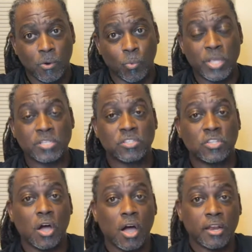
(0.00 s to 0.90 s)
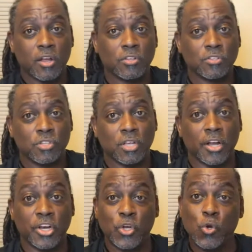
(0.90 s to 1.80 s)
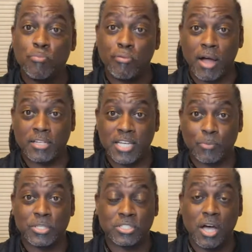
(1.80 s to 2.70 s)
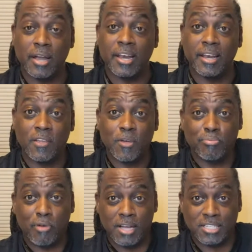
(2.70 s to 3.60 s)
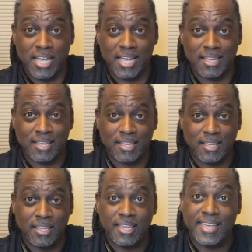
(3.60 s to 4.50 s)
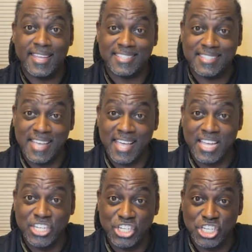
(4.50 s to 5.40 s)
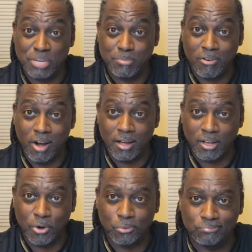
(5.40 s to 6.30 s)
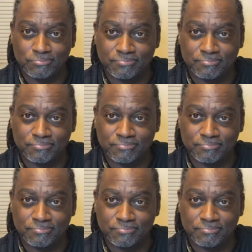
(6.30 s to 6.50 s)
We start a new project. We start another project in Tangier, Morocco.